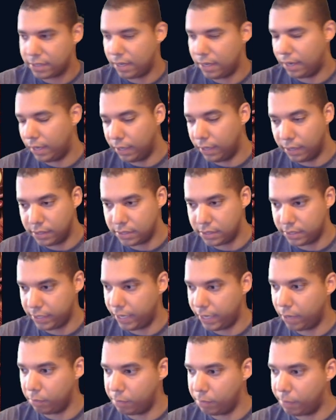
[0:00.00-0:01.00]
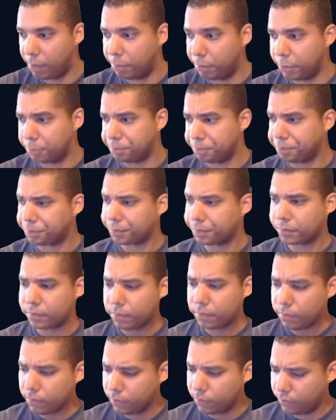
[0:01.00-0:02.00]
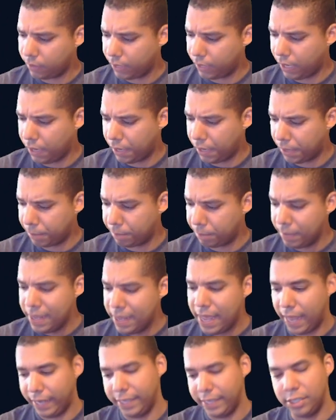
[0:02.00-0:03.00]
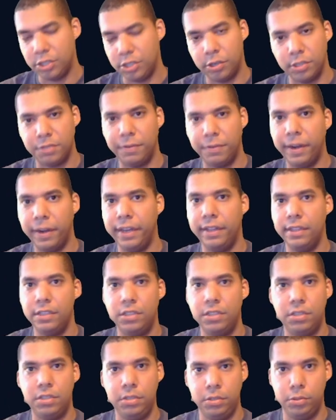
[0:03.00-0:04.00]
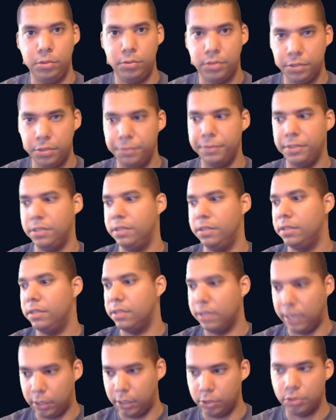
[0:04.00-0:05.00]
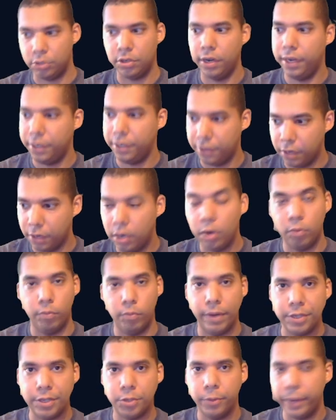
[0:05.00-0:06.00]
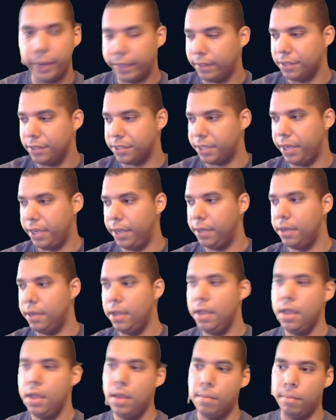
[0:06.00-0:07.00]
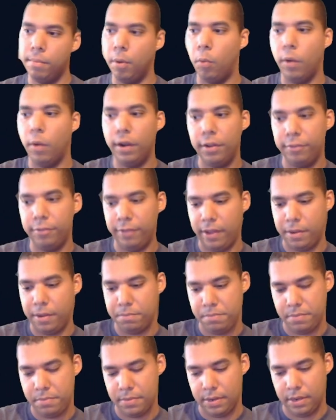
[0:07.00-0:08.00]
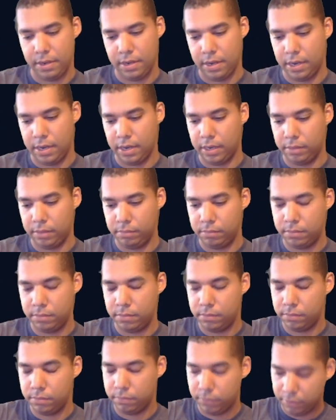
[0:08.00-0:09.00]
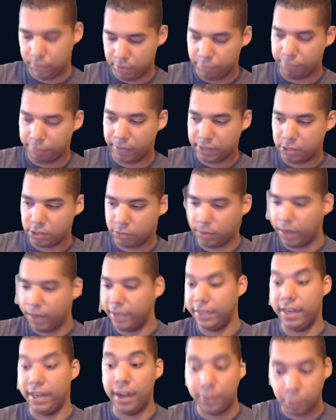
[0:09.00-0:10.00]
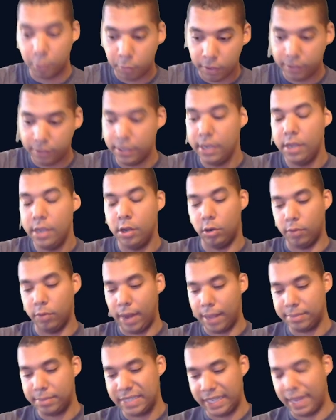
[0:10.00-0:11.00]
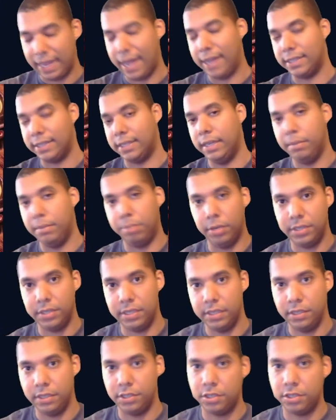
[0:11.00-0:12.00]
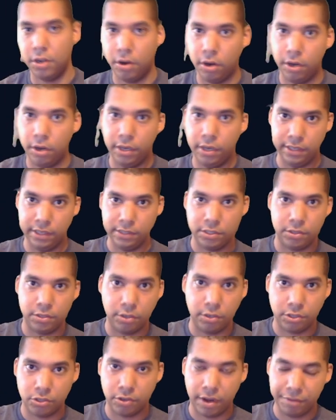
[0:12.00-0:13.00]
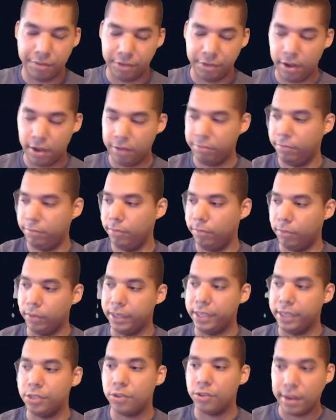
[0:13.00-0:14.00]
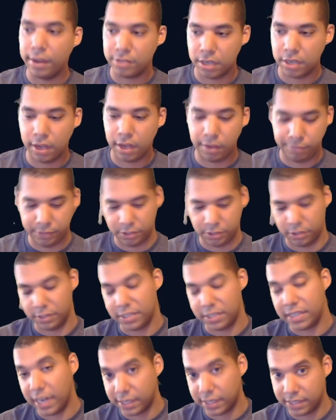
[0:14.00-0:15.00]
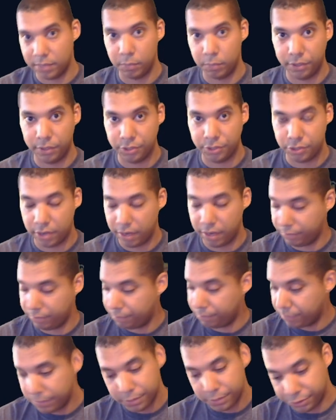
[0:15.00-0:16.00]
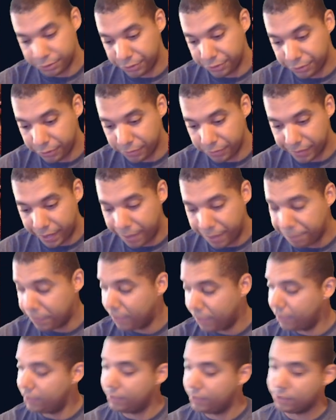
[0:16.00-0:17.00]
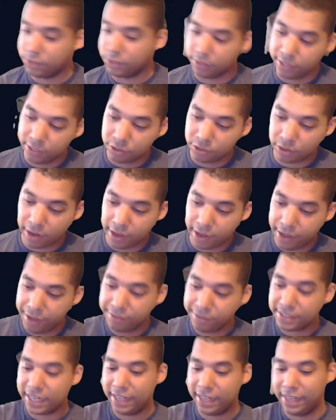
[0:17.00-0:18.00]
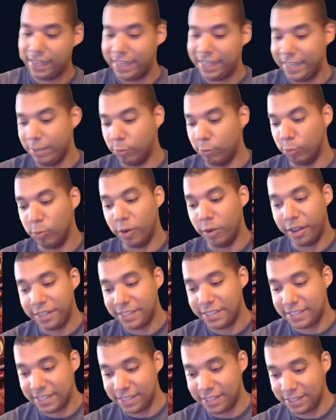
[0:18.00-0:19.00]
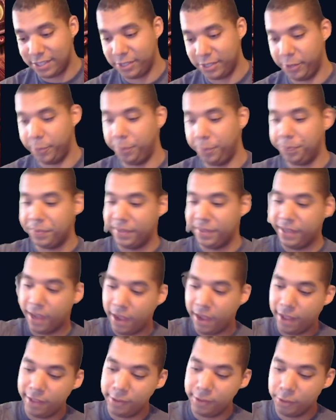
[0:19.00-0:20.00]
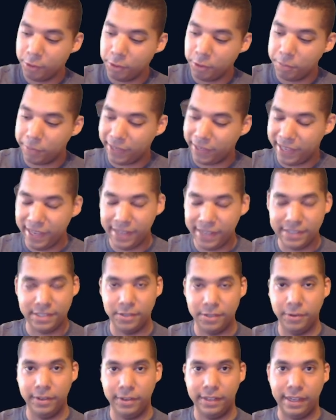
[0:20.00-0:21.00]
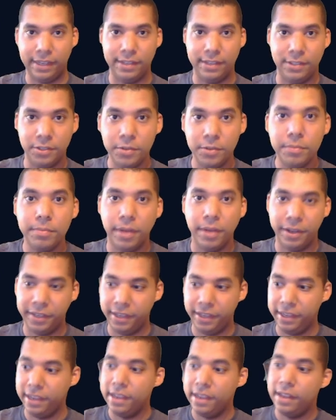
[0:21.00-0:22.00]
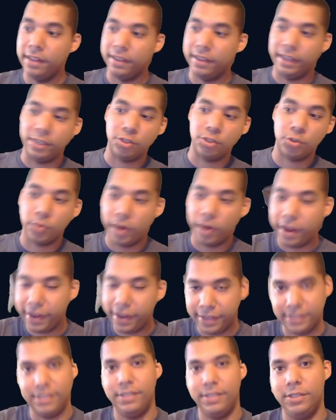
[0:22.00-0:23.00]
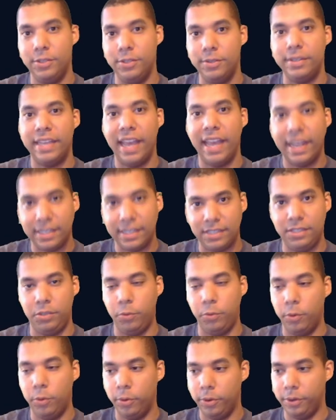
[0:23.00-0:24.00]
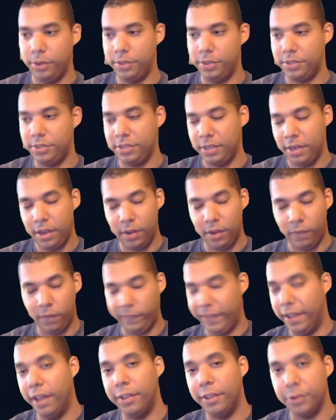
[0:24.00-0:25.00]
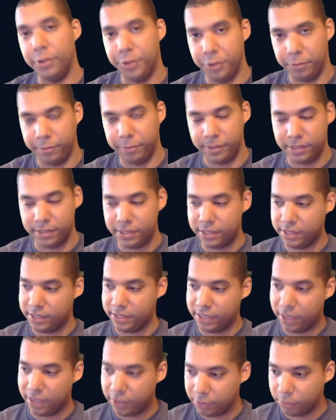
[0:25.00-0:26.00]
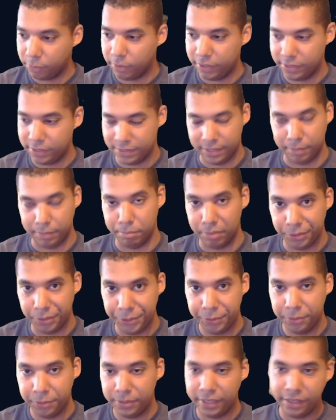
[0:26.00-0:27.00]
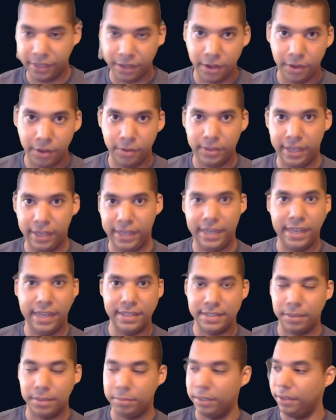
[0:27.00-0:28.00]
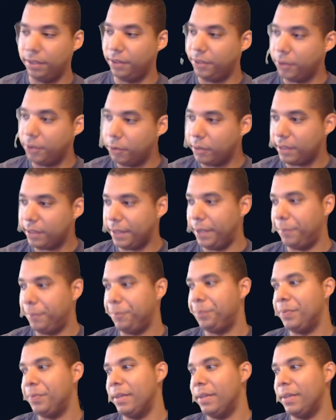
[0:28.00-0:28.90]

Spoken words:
I honestly can't remember. And he starts fighting these 2 doofuses that are trying to resurrect this kid. But one of them, fights Orion. The other one grabs the casket, puts it in his car, and then starts driving off. When he drives off, he starts texting while he's driving. Shouldn't do that. So he drives, and then he runs into the other group of kids that are in like a dune buggy, like trying to get towards the other doofus, because the other one is like blue, and they know that he had something to do with it.